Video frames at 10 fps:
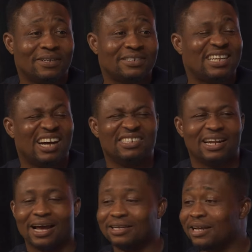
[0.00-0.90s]
months down
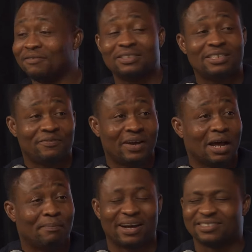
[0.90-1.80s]
the line, everything
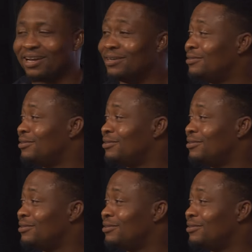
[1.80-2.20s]
fell apart and